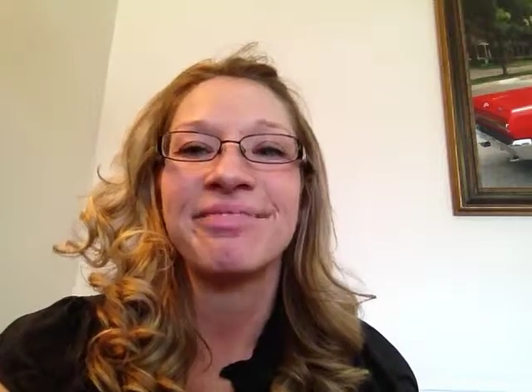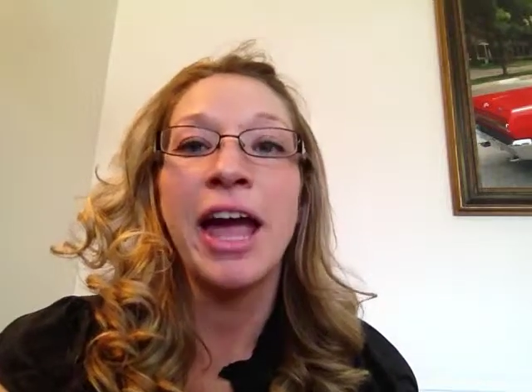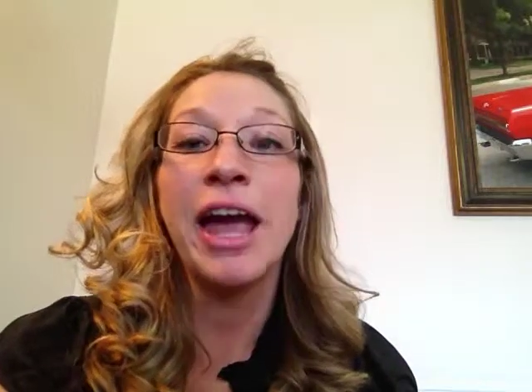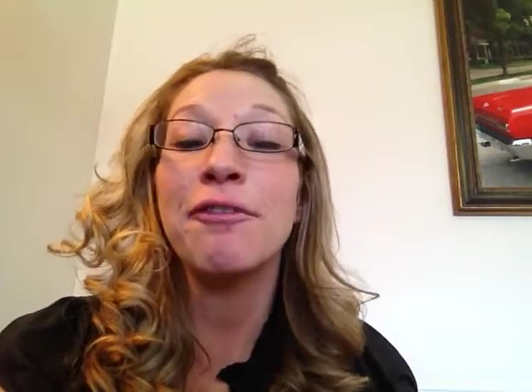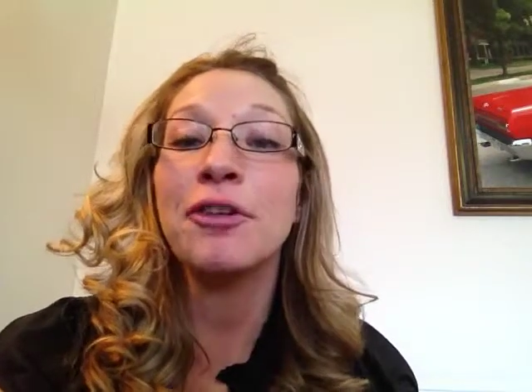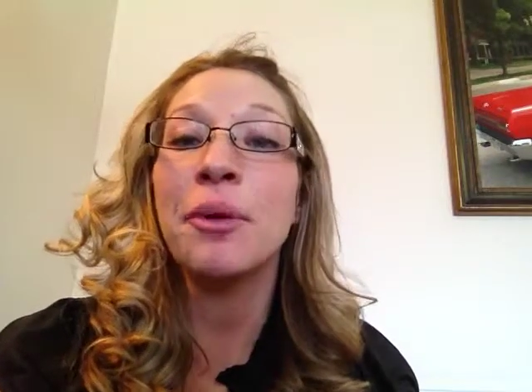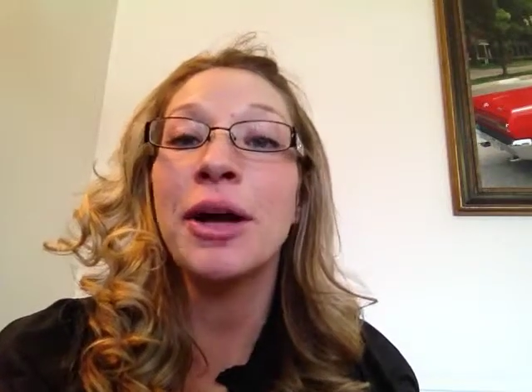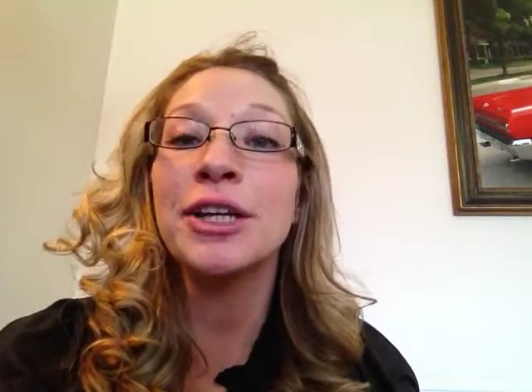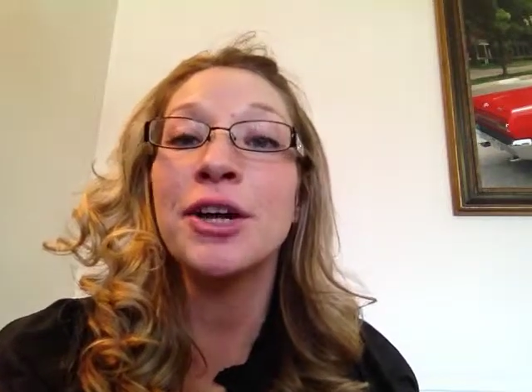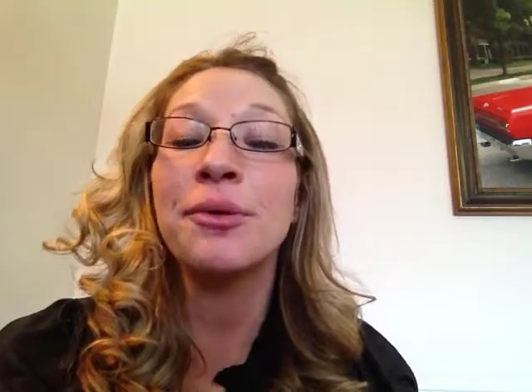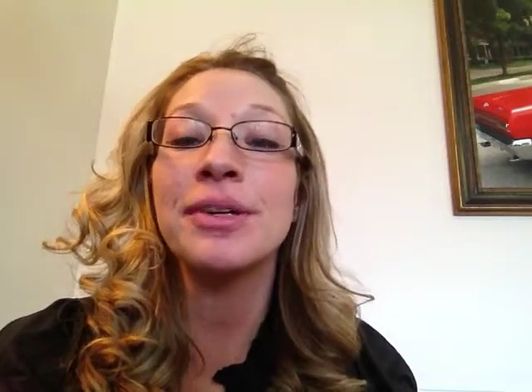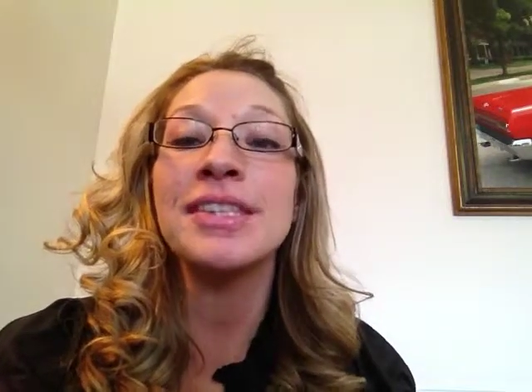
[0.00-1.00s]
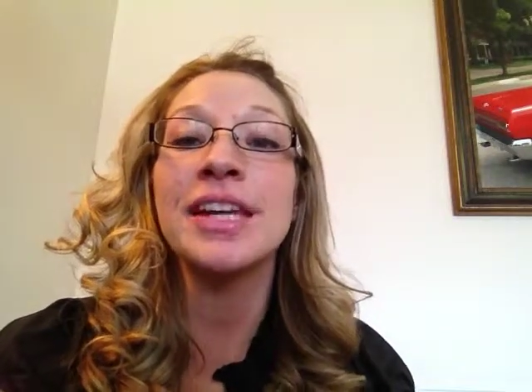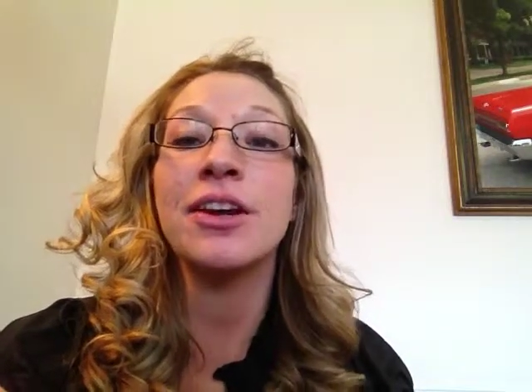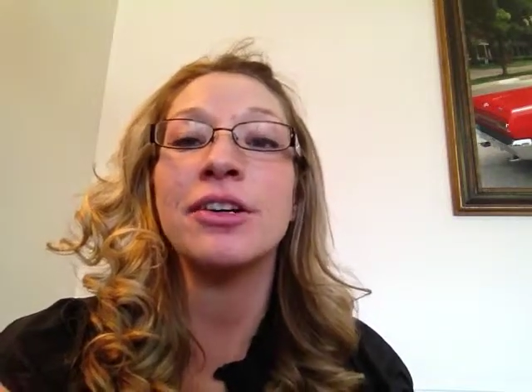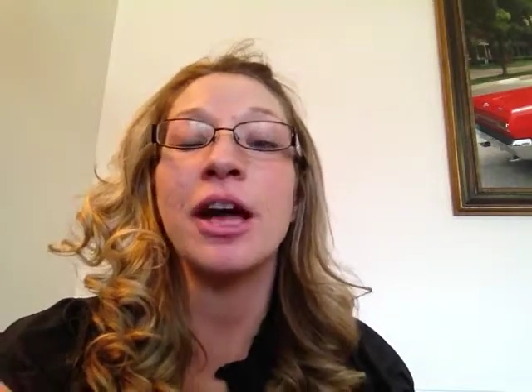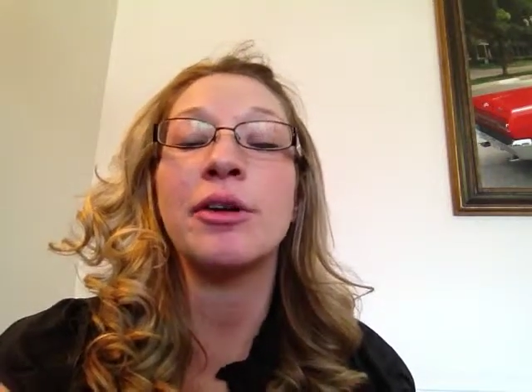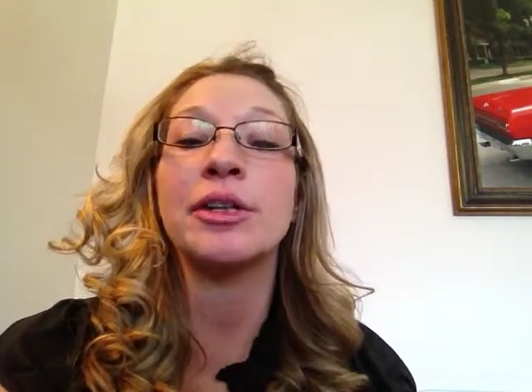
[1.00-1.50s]
Hey everyone, Carissa
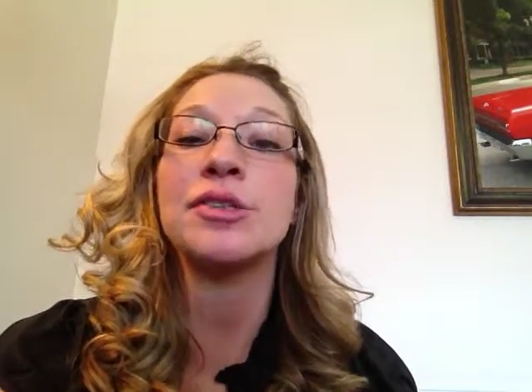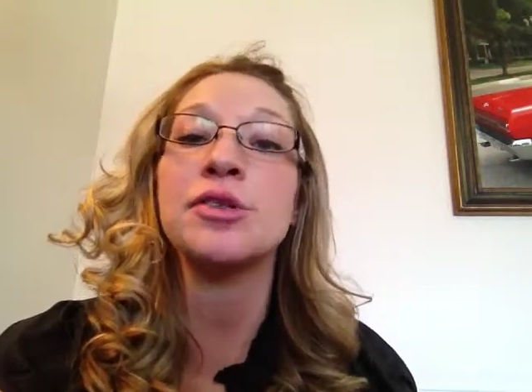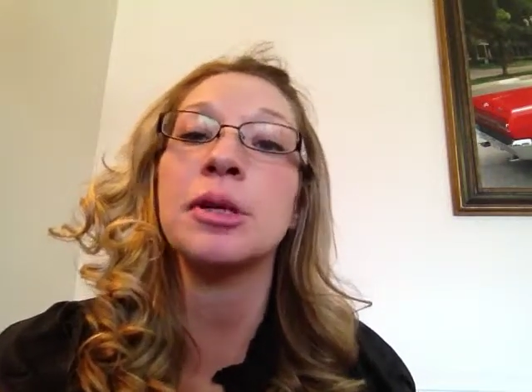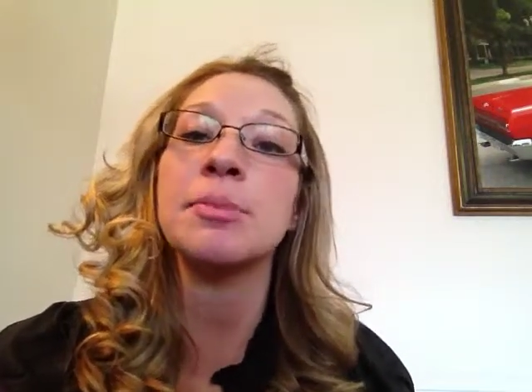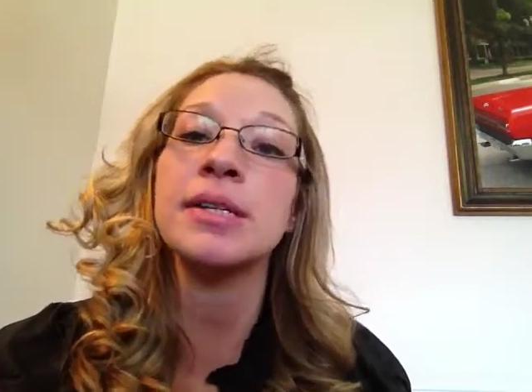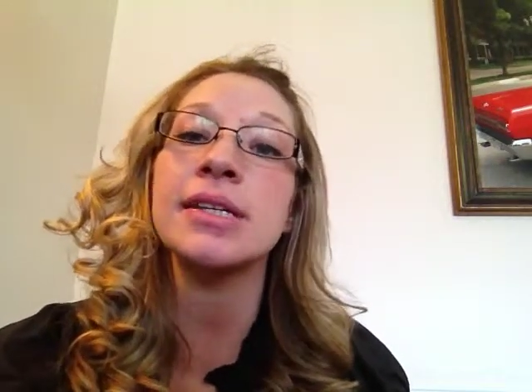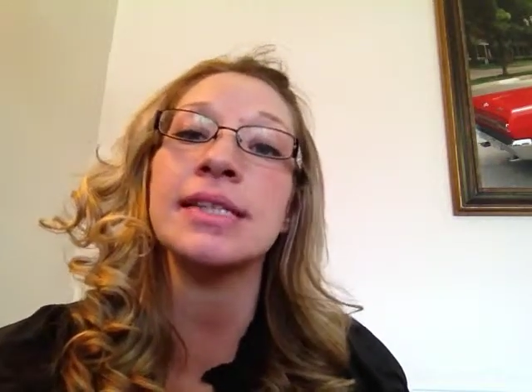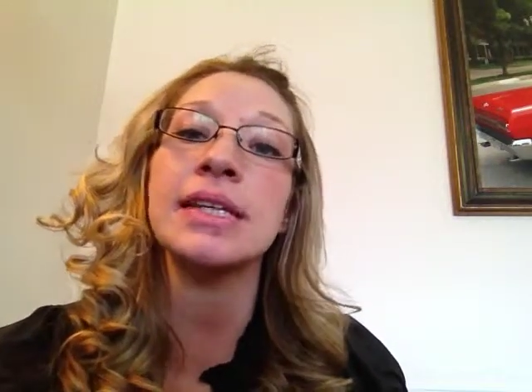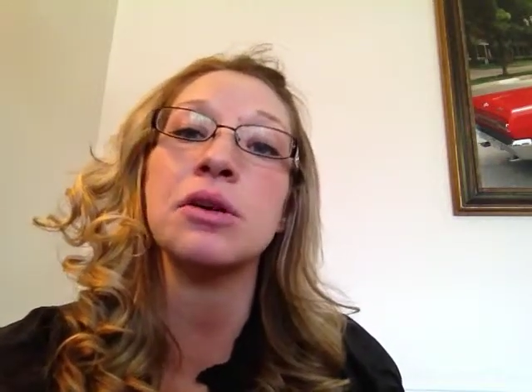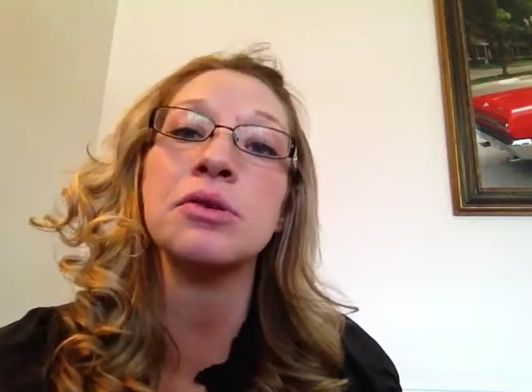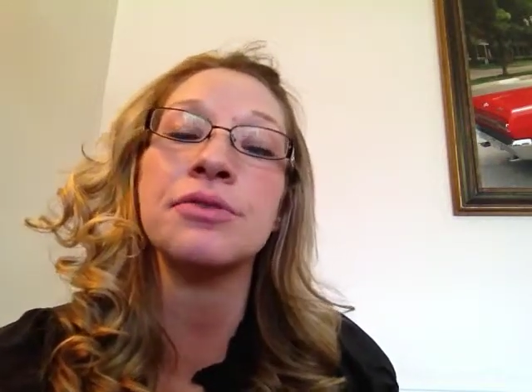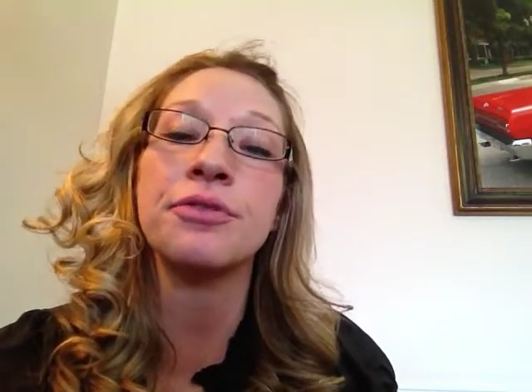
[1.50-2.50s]
here down at Suit Up Tuxedos,